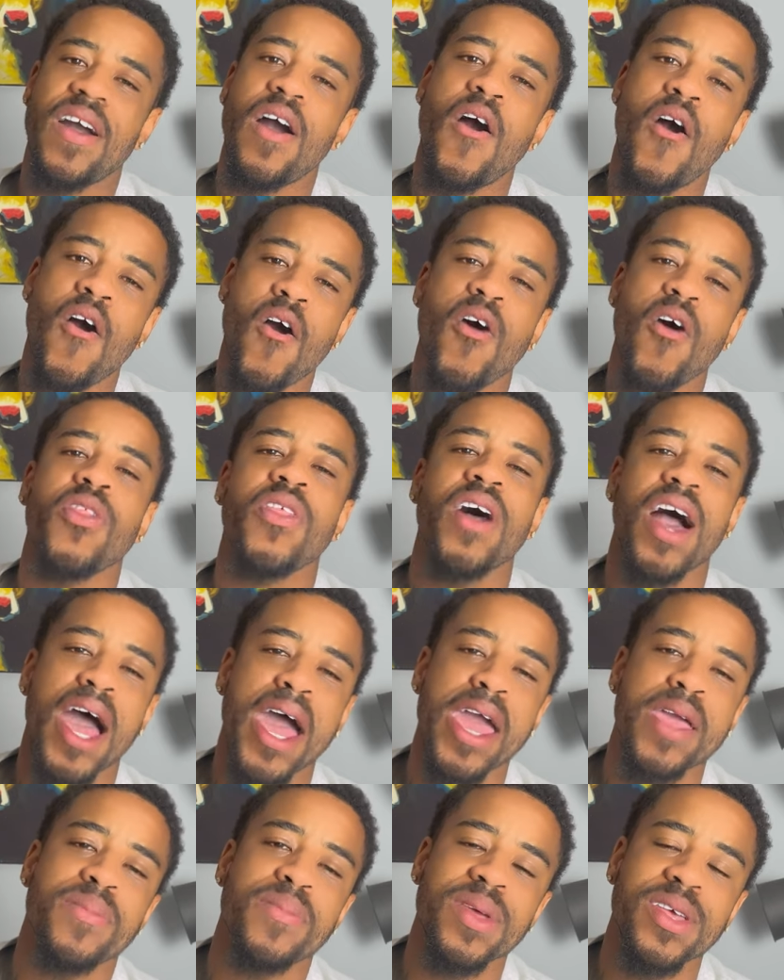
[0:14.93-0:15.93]
all the
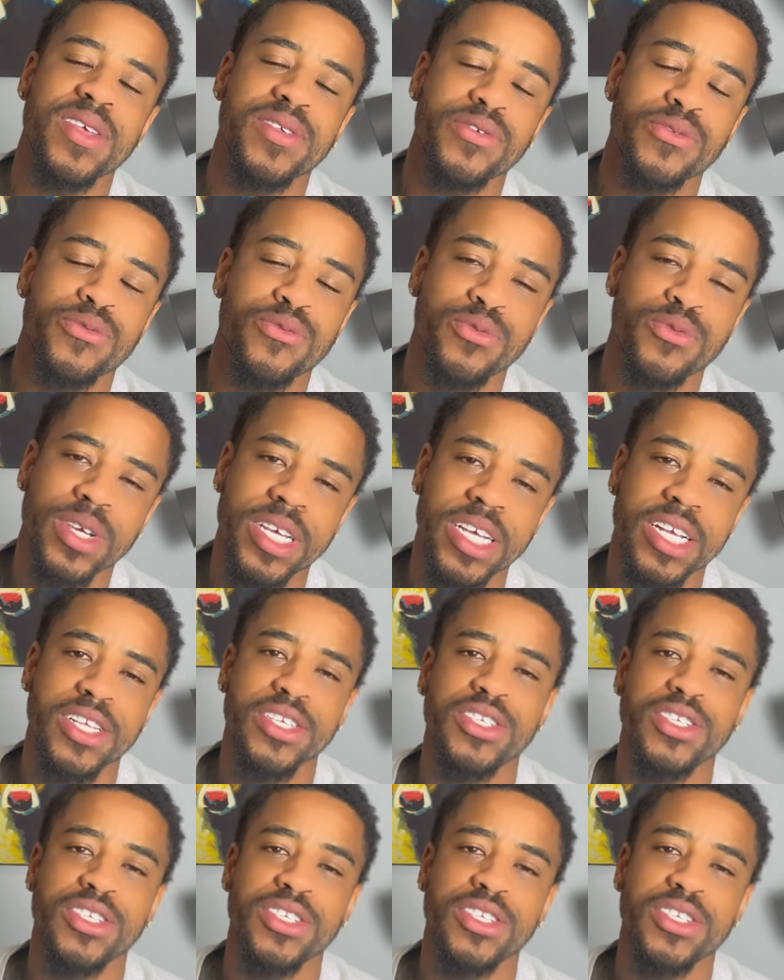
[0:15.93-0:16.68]
hype is real.